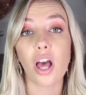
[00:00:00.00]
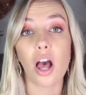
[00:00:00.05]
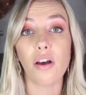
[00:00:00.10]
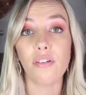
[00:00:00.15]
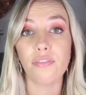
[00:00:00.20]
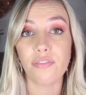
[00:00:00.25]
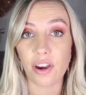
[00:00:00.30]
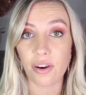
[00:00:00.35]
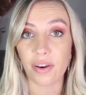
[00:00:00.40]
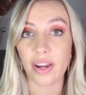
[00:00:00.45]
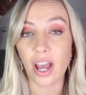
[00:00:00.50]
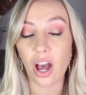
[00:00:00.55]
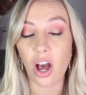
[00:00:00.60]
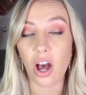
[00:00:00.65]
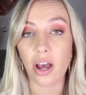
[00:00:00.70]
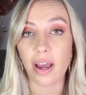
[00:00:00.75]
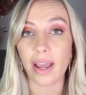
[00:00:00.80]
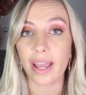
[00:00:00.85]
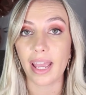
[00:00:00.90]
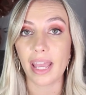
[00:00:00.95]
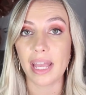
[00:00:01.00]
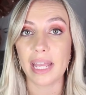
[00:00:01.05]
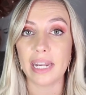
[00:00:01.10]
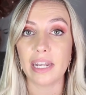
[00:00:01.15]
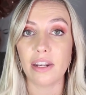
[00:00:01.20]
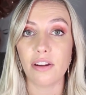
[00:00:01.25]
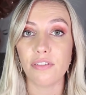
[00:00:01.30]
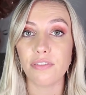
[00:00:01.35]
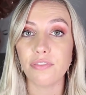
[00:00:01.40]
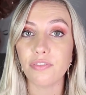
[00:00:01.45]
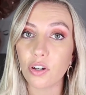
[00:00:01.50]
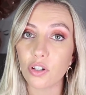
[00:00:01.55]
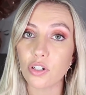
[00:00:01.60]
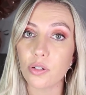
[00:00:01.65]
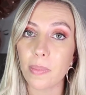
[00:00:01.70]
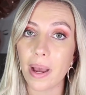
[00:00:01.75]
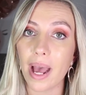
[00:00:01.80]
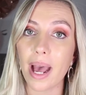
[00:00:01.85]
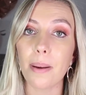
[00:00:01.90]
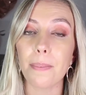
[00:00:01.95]
that are very high in
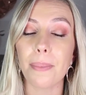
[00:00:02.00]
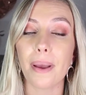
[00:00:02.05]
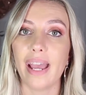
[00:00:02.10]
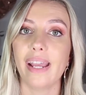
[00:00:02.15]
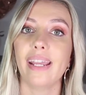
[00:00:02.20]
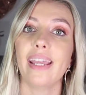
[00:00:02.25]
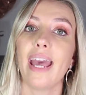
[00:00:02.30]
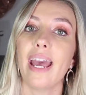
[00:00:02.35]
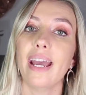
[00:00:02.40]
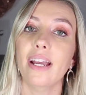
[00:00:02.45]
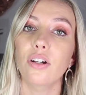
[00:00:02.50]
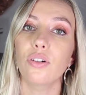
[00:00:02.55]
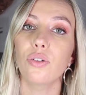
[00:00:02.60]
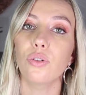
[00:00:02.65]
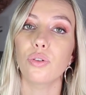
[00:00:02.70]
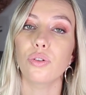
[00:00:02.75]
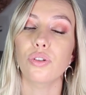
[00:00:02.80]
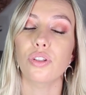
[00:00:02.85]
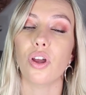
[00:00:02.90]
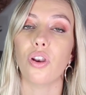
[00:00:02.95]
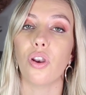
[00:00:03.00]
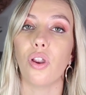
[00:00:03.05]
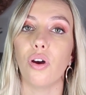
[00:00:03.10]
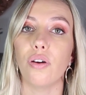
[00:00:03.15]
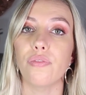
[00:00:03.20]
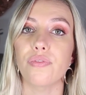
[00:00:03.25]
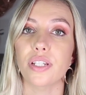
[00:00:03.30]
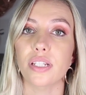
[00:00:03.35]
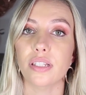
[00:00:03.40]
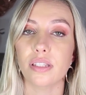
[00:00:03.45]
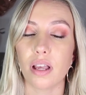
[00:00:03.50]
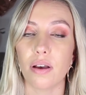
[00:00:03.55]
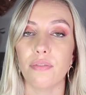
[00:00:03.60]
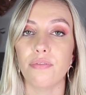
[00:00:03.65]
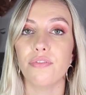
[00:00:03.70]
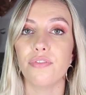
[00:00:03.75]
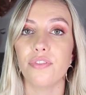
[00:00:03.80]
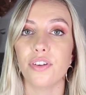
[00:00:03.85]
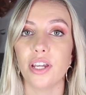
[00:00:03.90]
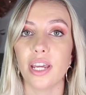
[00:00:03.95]
FODMAP and can cause a lot of
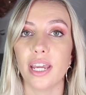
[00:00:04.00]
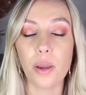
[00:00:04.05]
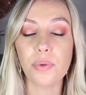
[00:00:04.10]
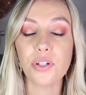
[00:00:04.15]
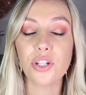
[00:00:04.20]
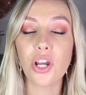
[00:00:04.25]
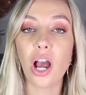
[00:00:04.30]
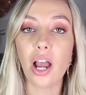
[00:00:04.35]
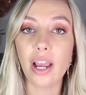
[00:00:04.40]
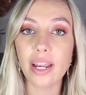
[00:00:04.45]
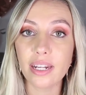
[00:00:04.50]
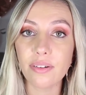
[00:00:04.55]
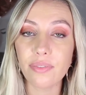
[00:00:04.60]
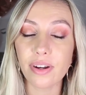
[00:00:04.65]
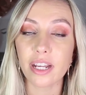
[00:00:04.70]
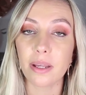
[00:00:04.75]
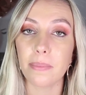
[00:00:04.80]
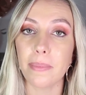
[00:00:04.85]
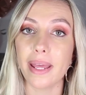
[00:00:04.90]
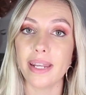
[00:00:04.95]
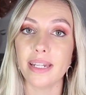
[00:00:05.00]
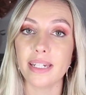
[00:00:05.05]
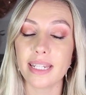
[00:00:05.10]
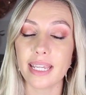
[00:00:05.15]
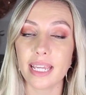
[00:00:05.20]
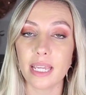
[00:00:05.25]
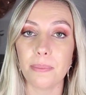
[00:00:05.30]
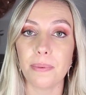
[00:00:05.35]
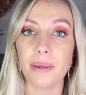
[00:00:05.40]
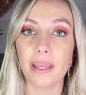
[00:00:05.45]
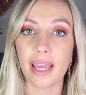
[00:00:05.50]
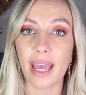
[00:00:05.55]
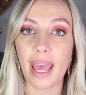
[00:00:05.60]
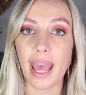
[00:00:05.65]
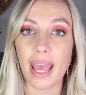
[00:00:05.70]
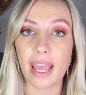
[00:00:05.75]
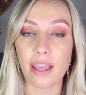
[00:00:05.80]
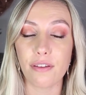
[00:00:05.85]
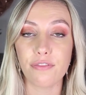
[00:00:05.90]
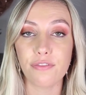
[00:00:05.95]
discomfort. I would highly recommend keeping
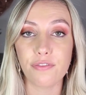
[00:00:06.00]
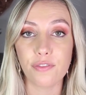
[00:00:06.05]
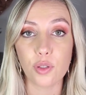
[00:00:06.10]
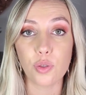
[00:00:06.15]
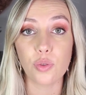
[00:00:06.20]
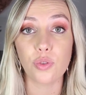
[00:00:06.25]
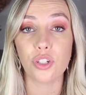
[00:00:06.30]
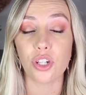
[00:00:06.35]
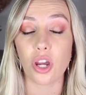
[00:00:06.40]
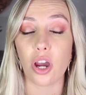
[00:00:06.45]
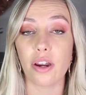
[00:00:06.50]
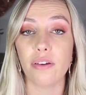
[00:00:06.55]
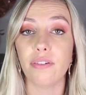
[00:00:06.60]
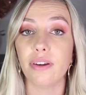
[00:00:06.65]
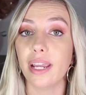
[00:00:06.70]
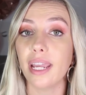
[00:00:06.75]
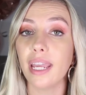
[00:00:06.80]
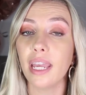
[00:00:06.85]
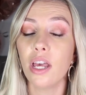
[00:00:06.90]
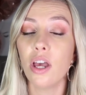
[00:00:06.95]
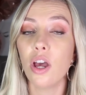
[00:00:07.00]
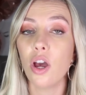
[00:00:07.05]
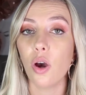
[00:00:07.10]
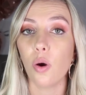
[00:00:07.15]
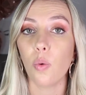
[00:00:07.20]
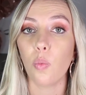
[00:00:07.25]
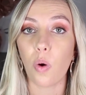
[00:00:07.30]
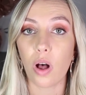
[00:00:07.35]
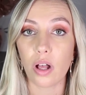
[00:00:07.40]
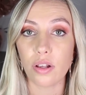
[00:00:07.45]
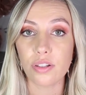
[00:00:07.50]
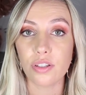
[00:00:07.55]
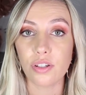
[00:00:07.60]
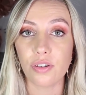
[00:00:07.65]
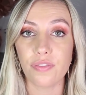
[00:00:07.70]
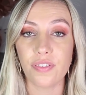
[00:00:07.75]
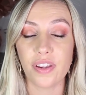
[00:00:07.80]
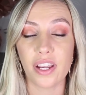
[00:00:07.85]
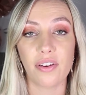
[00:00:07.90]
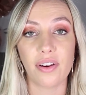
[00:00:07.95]
a food diary whilst
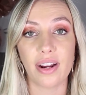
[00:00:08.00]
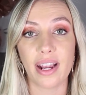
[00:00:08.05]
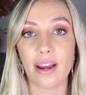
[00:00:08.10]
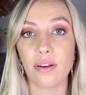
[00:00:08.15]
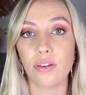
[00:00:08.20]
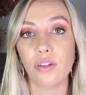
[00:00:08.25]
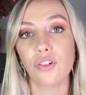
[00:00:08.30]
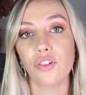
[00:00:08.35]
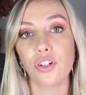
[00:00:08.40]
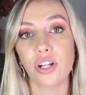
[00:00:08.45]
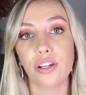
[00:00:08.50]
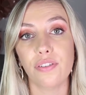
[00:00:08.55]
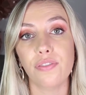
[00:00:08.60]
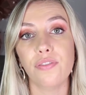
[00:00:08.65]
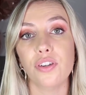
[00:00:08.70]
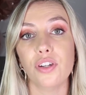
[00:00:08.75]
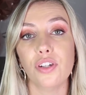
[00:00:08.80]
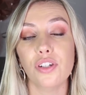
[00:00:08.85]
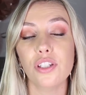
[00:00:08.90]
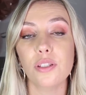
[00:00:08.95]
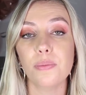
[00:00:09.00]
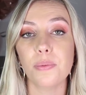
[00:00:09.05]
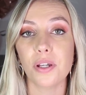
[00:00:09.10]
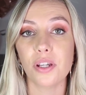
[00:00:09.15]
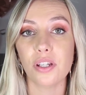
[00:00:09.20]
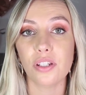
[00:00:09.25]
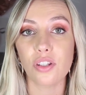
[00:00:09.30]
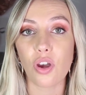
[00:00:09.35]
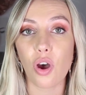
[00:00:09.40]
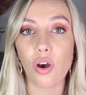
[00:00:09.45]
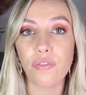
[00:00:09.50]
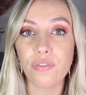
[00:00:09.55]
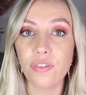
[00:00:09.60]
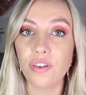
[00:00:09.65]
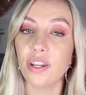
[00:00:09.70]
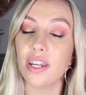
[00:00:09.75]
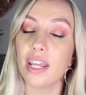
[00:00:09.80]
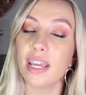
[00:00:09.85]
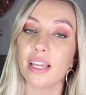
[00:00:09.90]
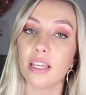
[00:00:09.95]
you're figuring out your trigger foods, because
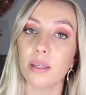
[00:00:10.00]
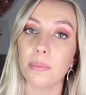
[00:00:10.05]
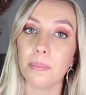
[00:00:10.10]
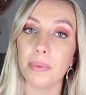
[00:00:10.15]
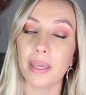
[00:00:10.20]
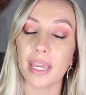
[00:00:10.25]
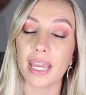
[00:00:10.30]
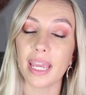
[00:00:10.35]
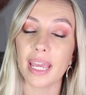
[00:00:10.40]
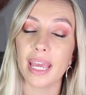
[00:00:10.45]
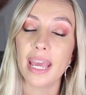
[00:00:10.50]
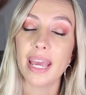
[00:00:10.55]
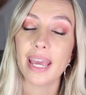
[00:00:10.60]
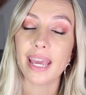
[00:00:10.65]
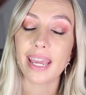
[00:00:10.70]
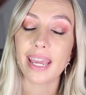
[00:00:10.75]
often it can be